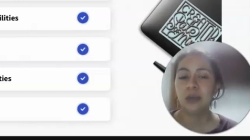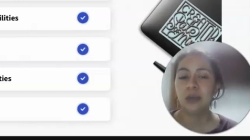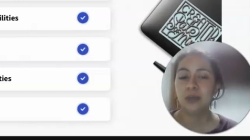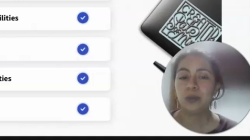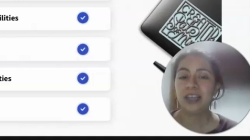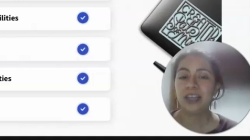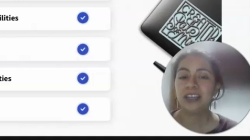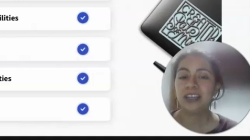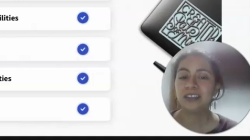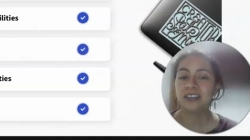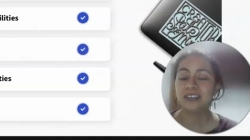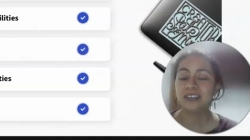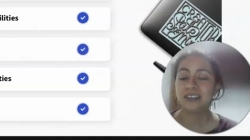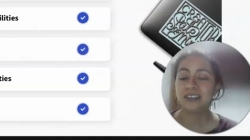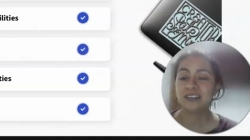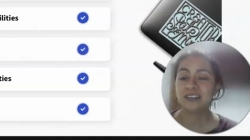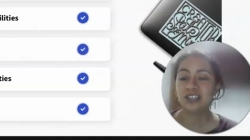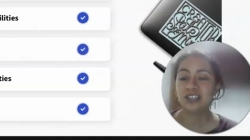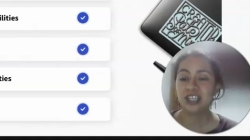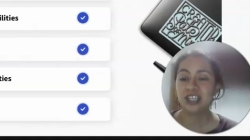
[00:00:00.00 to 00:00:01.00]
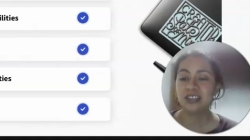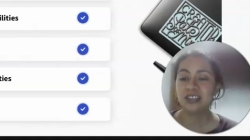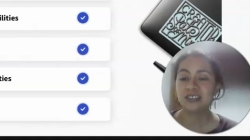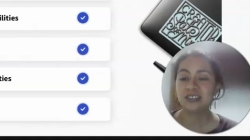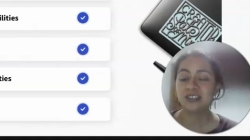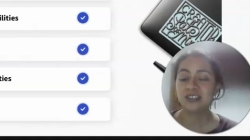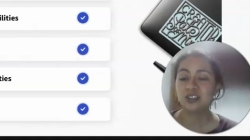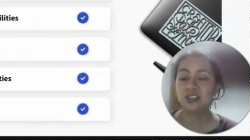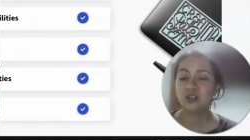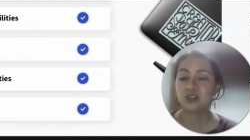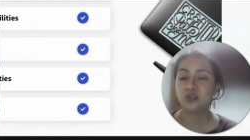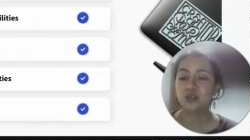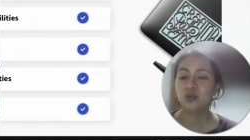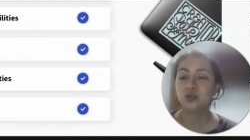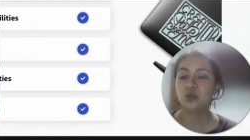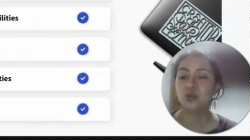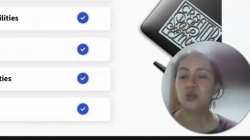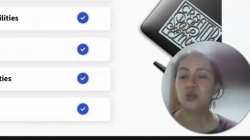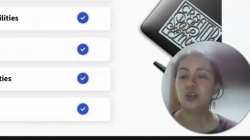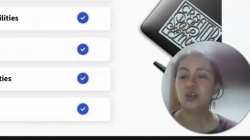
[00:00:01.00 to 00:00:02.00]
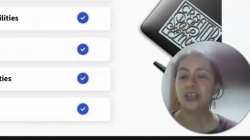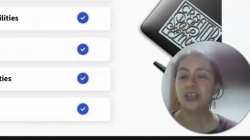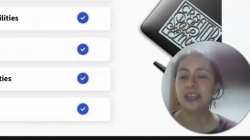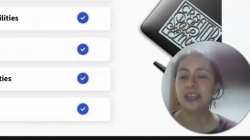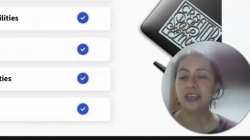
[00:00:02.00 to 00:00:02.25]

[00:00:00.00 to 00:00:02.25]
planning skills to